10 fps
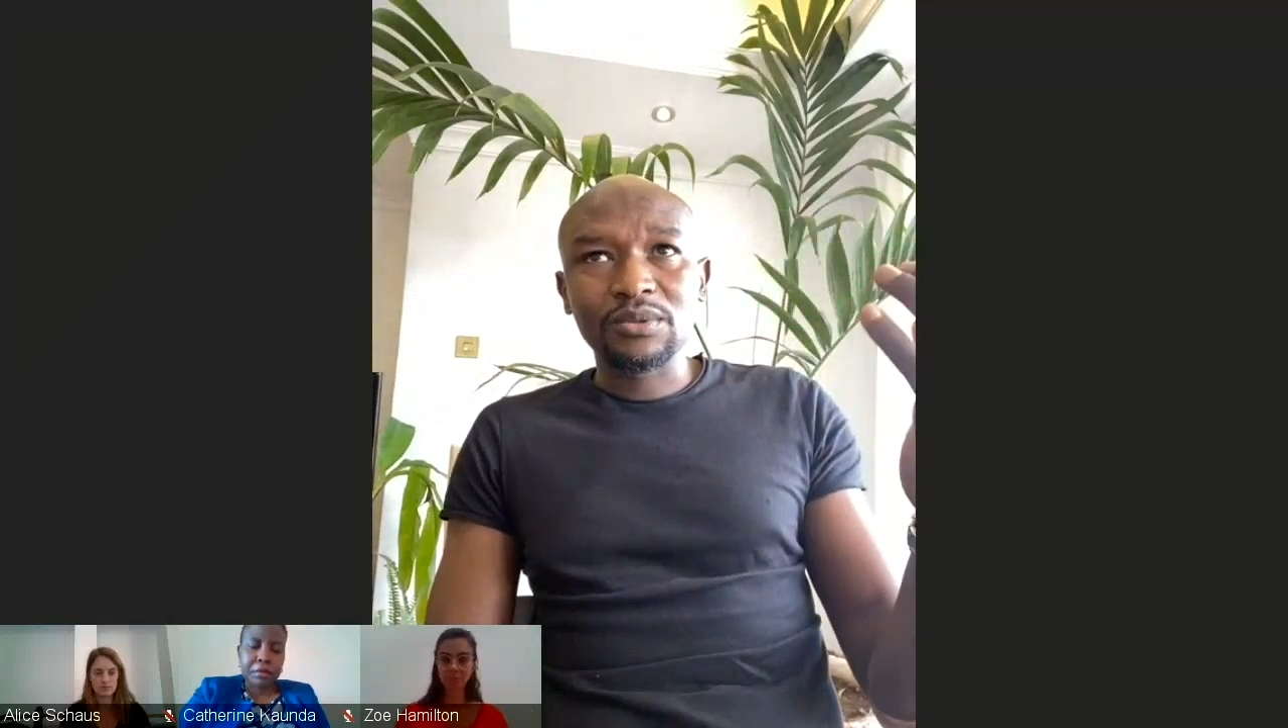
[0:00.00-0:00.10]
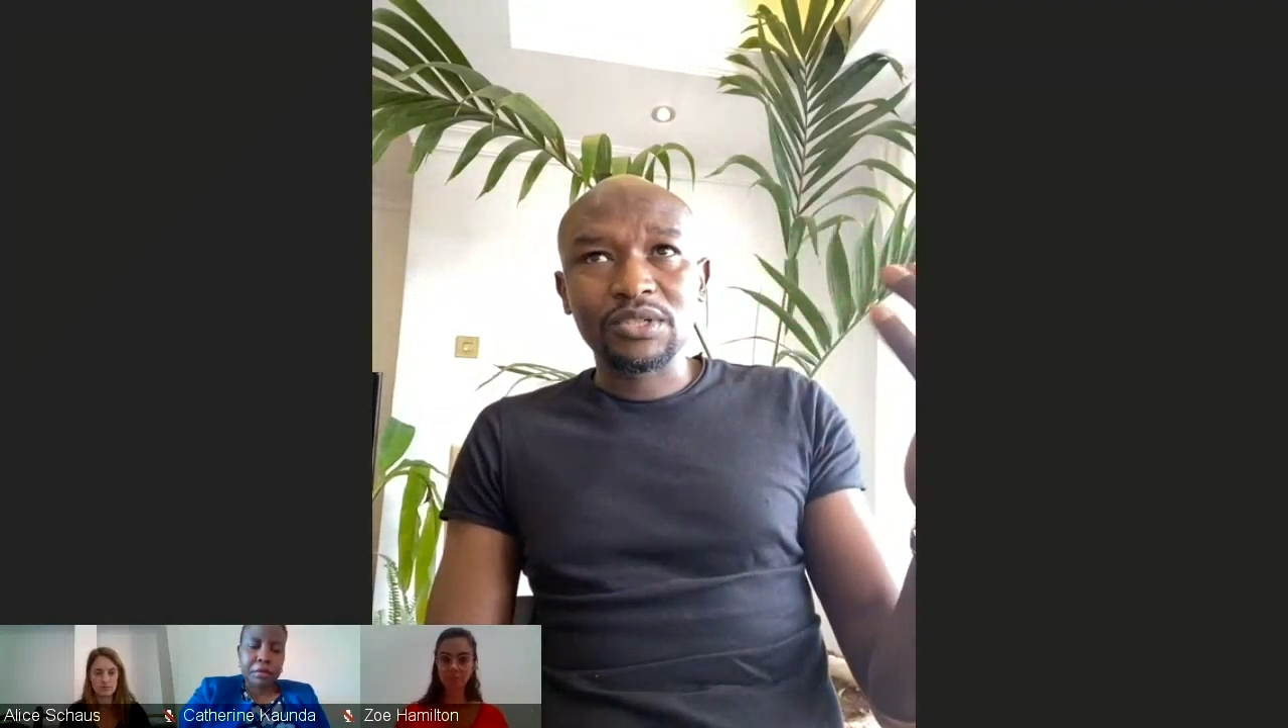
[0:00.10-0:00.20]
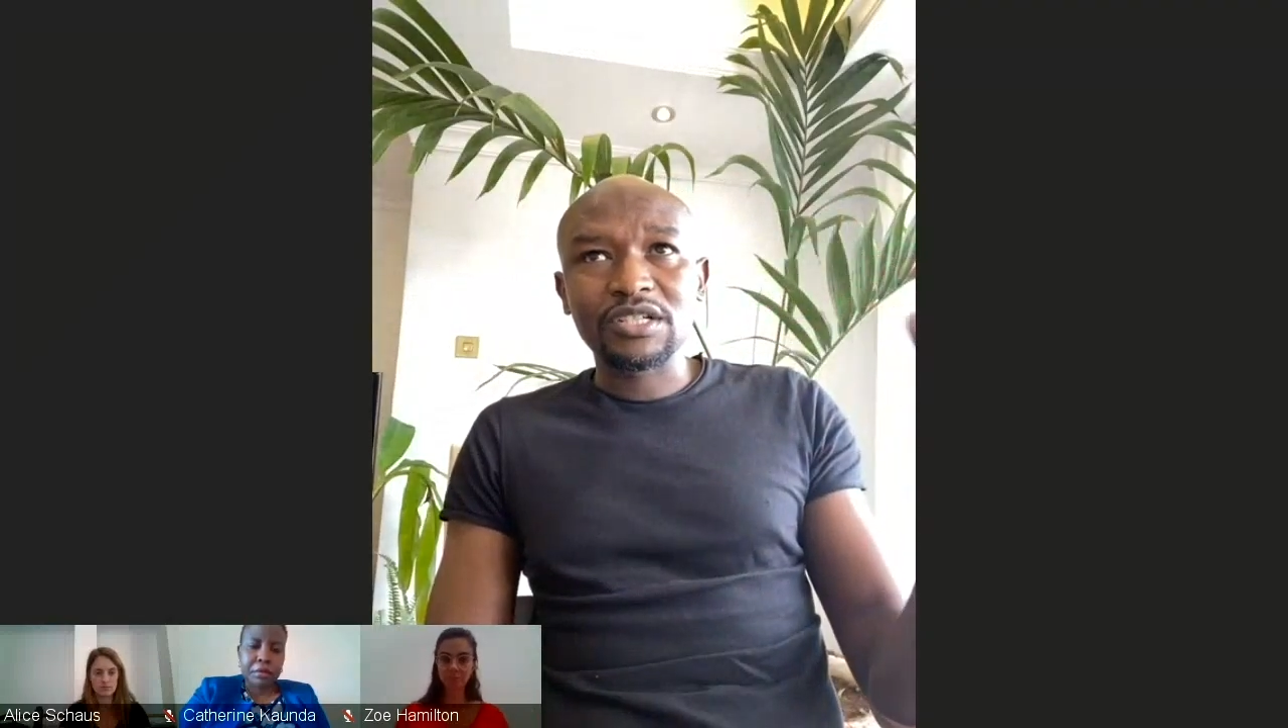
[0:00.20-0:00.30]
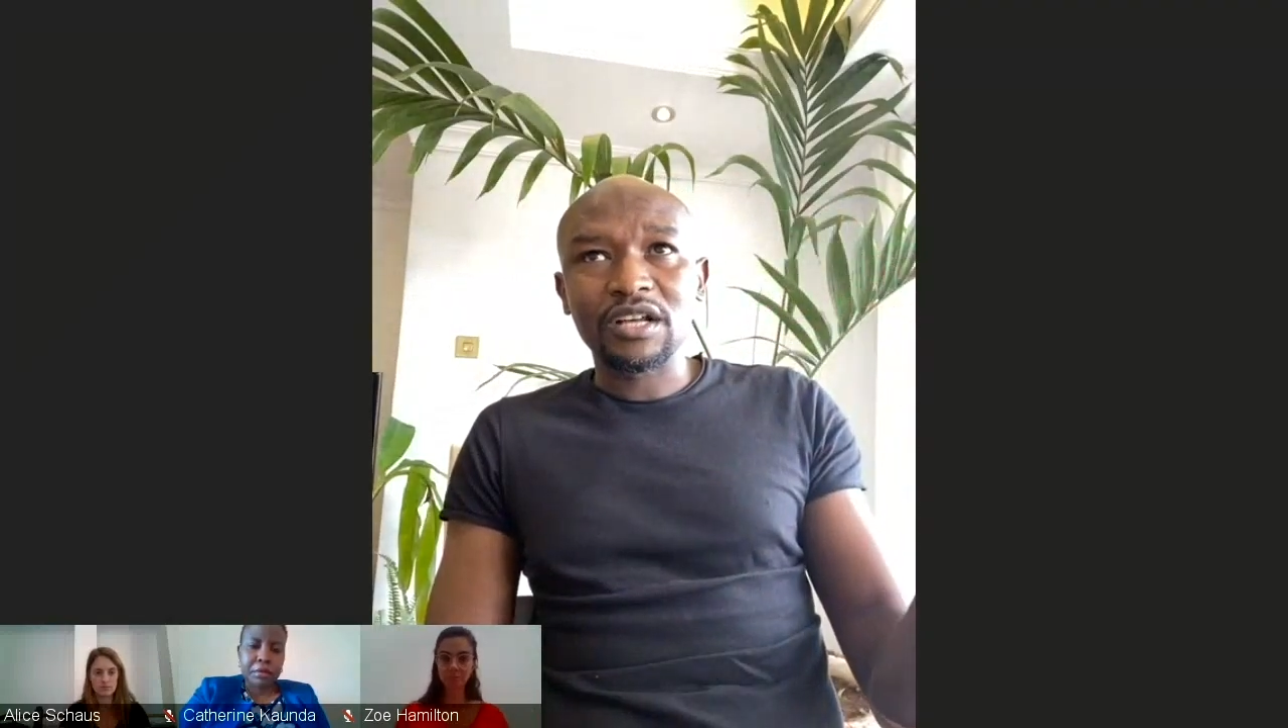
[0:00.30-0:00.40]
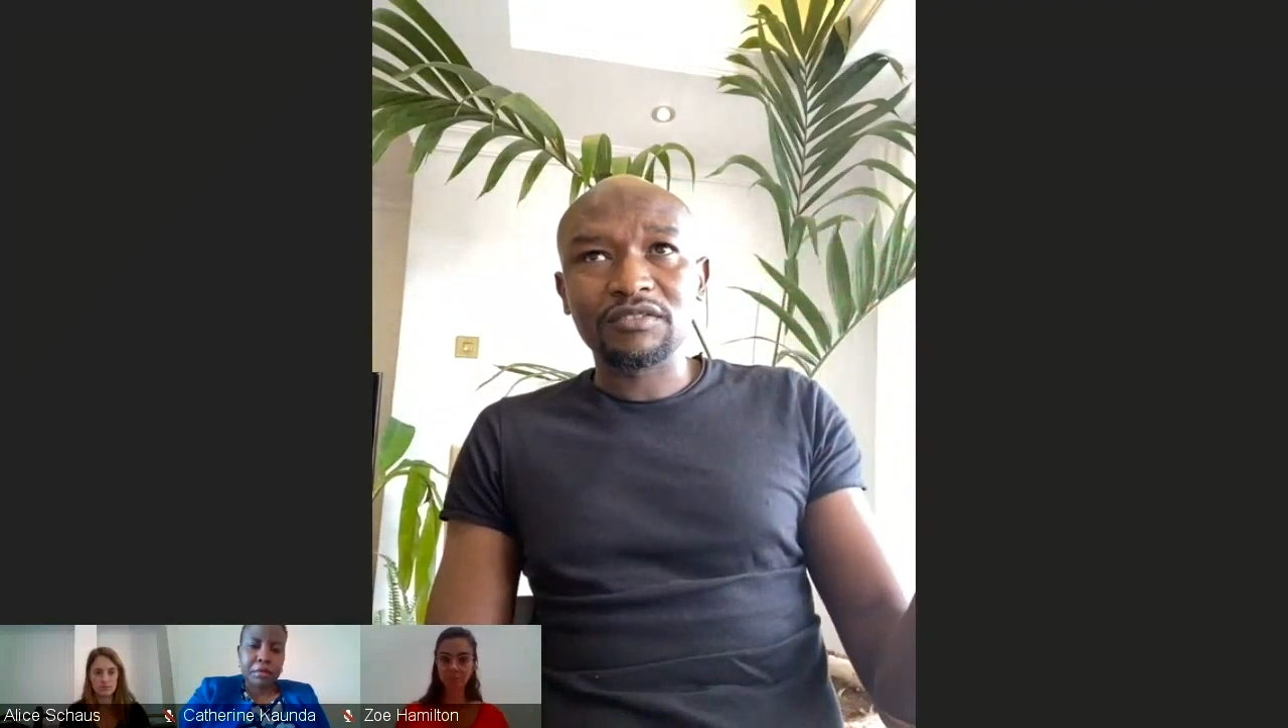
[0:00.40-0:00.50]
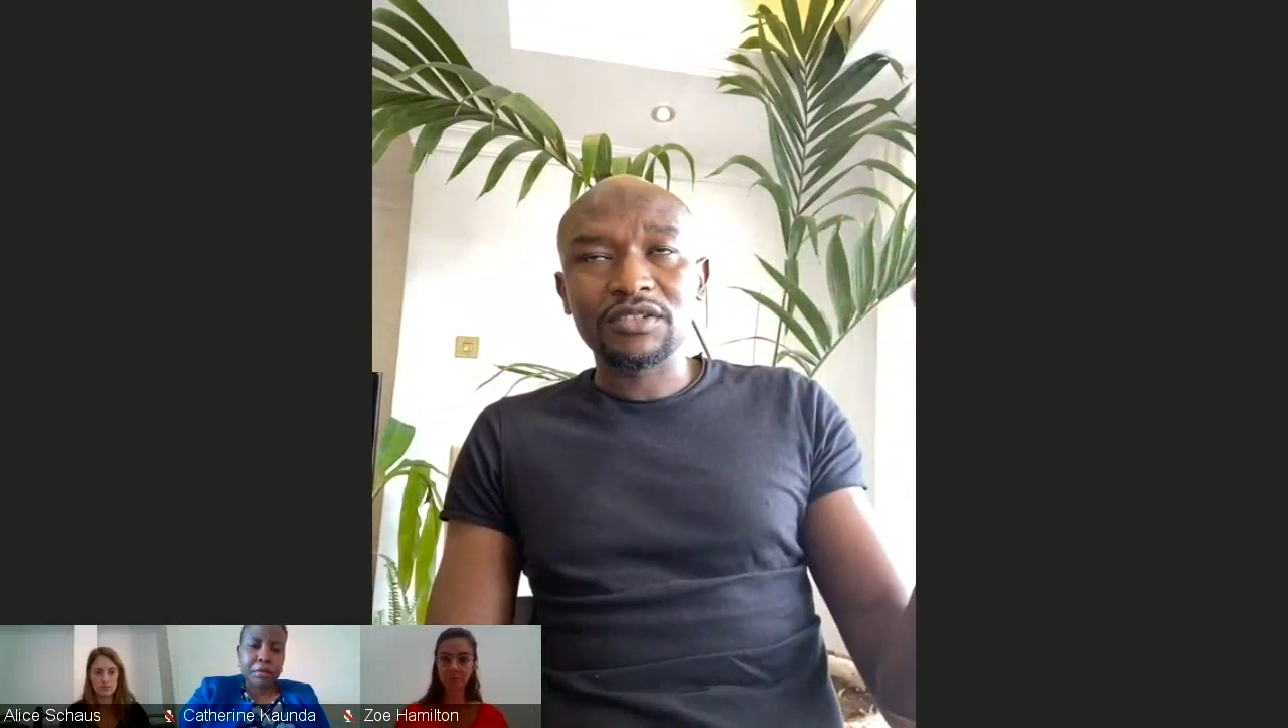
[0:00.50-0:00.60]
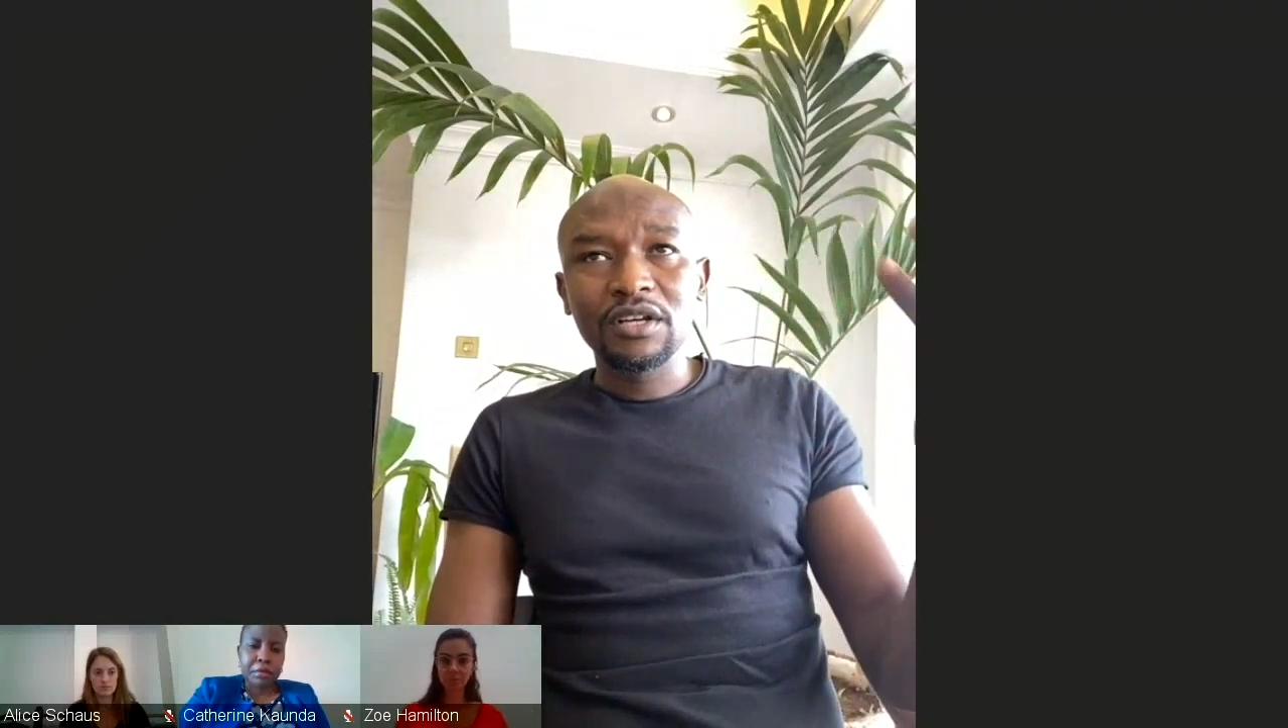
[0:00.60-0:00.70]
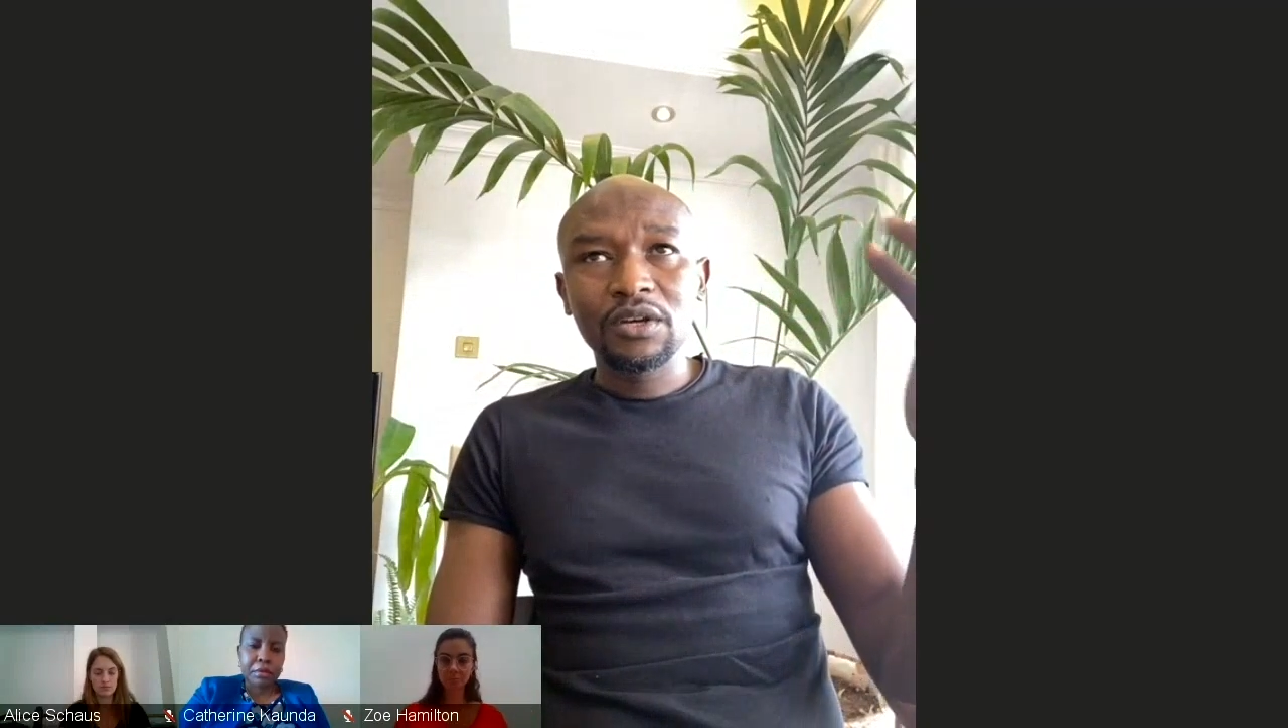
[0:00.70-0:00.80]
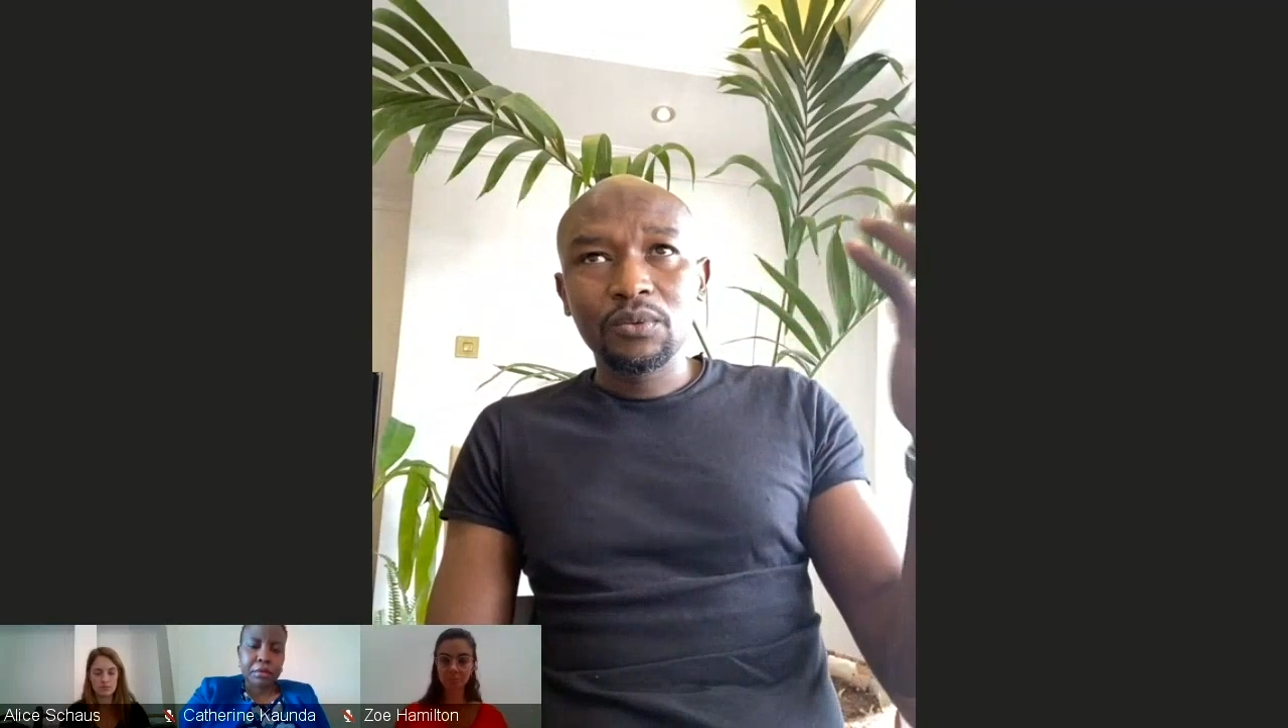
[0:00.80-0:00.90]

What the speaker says: ourselves